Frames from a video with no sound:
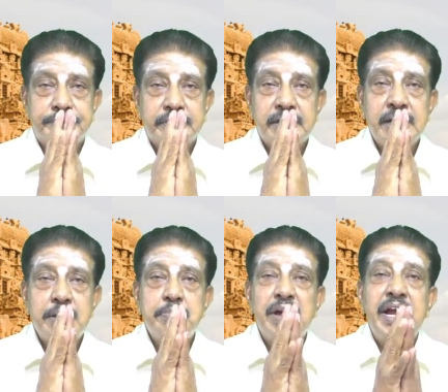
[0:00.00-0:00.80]
the
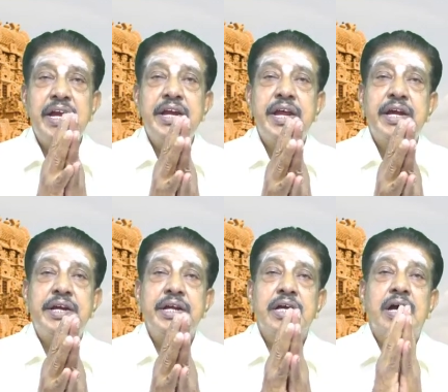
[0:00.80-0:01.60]
main
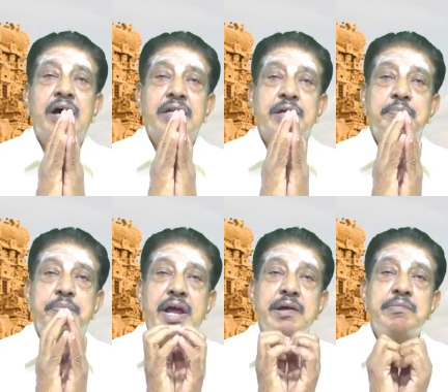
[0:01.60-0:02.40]
deity or the
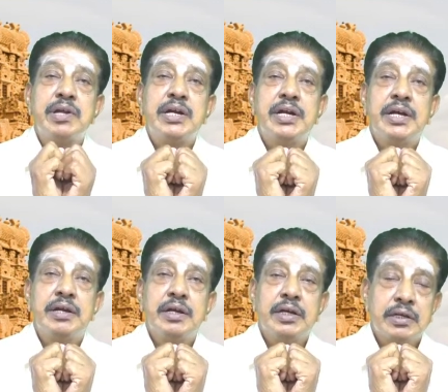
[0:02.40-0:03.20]
primary
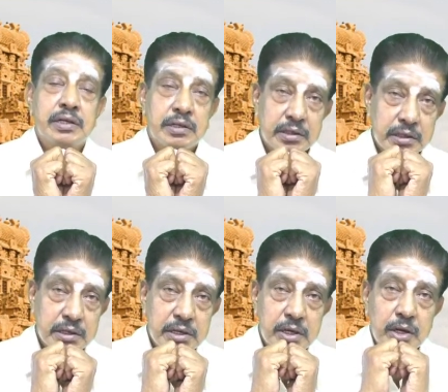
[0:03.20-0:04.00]
deity
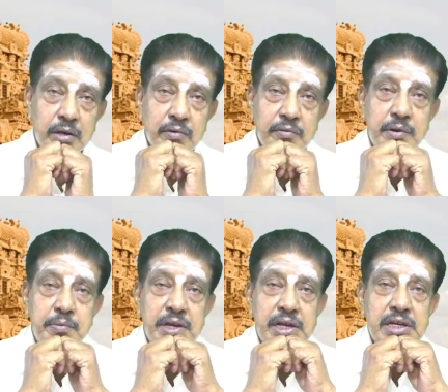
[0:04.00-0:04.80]
will
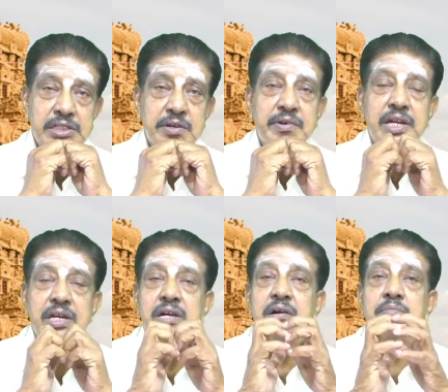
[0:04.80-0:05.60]
be a
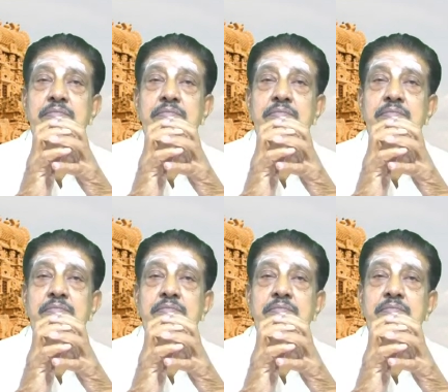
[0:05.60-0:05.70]
Shivalingam.